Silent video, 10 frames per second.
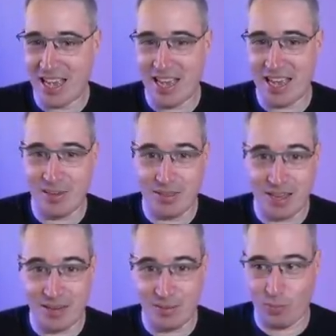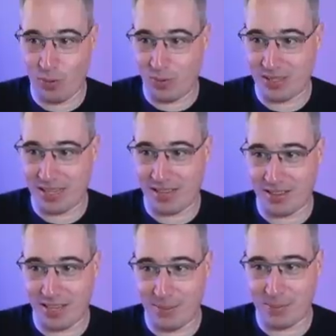And then when we
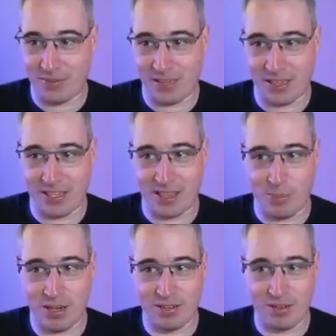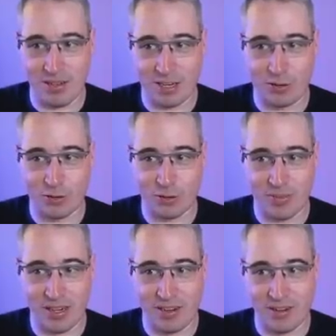scale it up, if I click in the middle, it grows
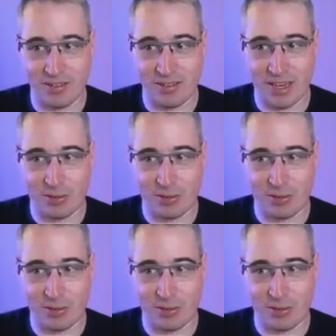from there,